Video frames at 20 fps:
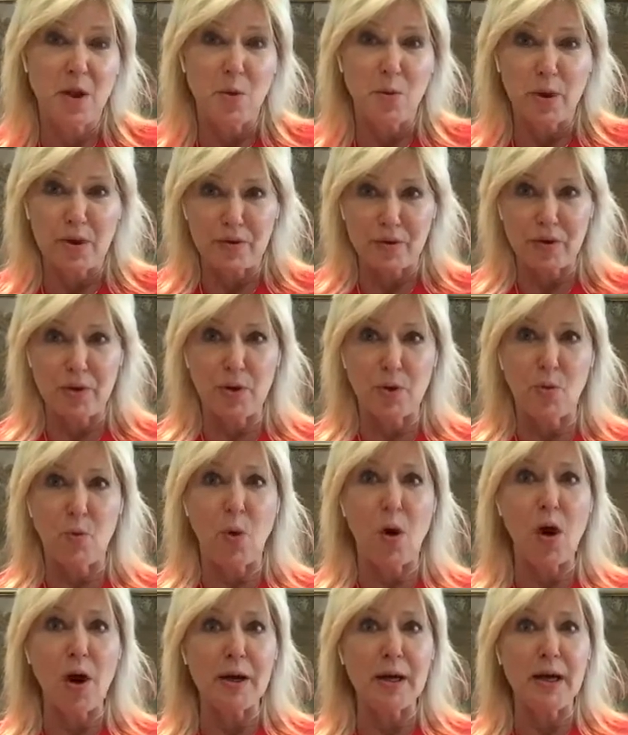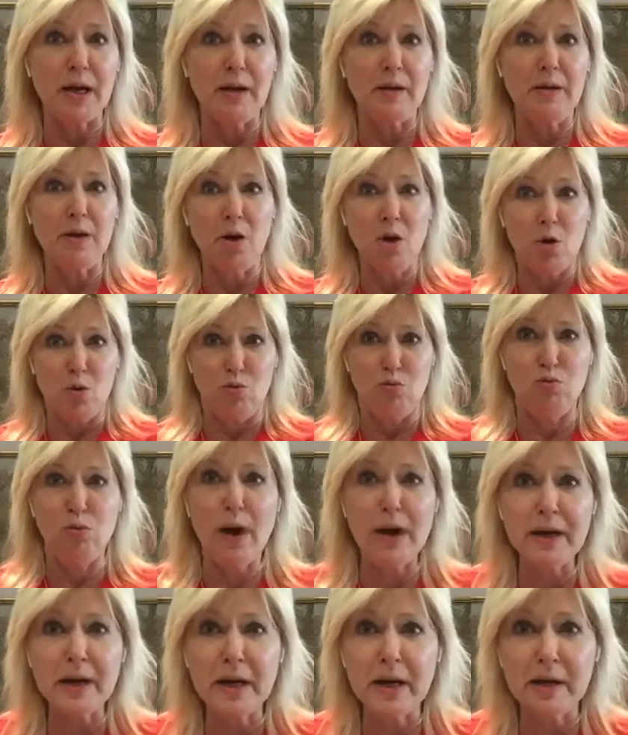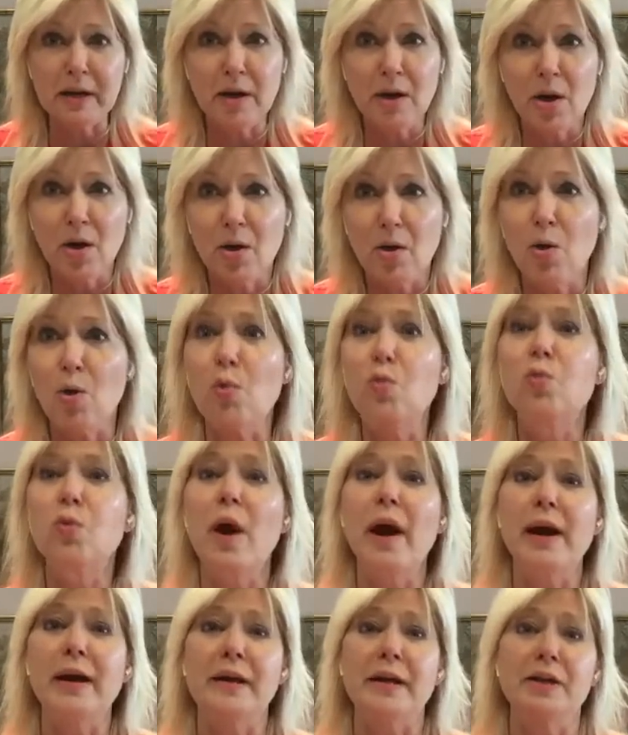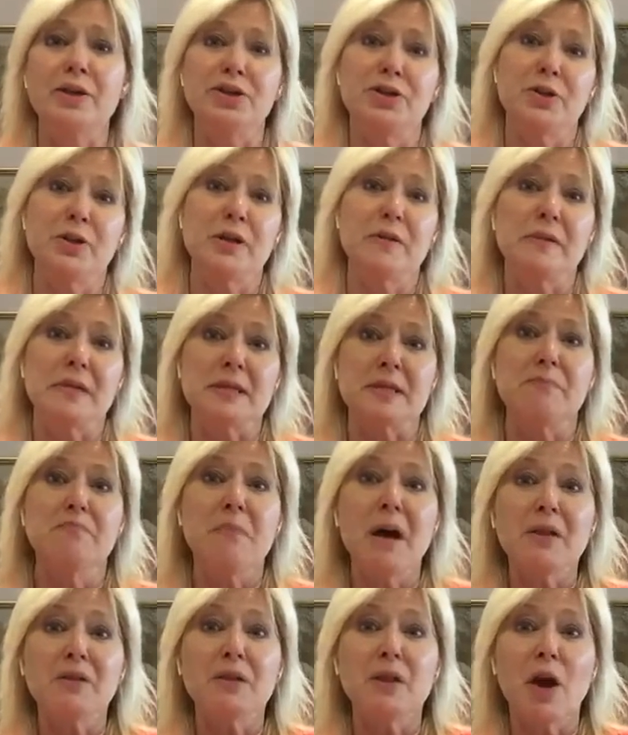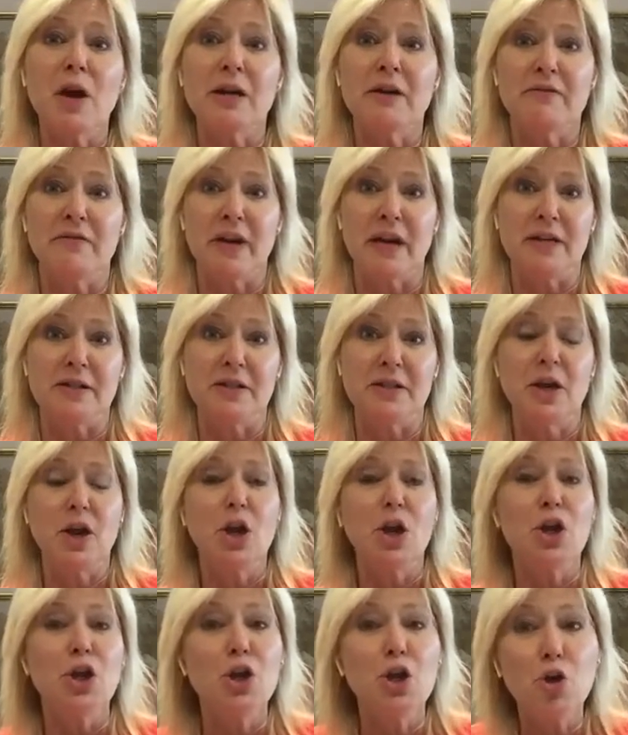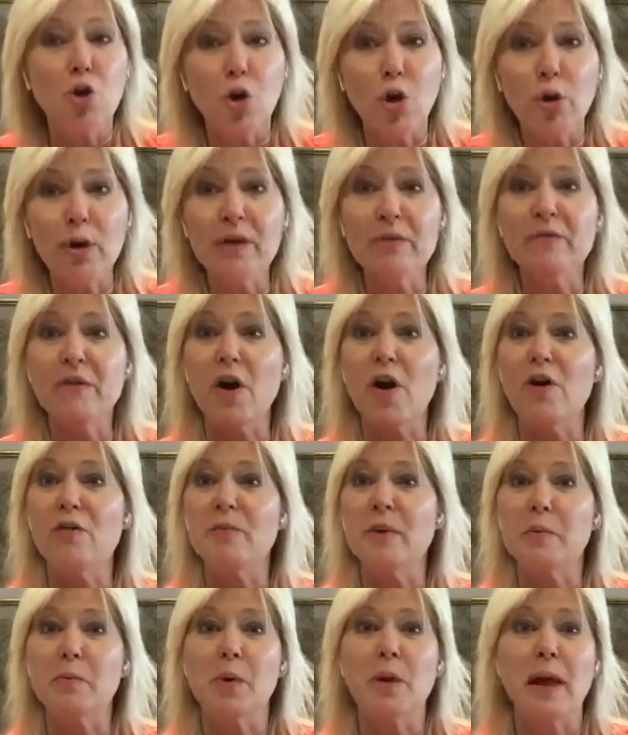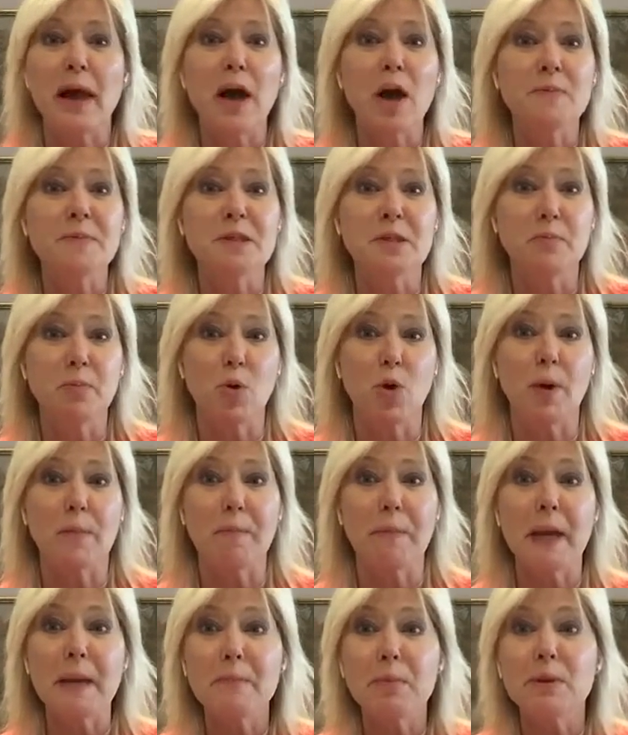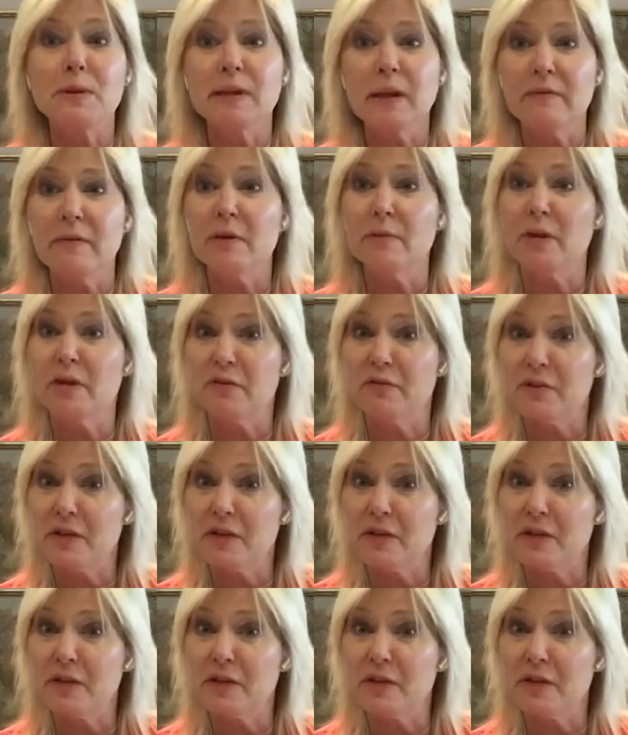Whether you're walking, running, or riding during this month-long event, your involvement will help support people living with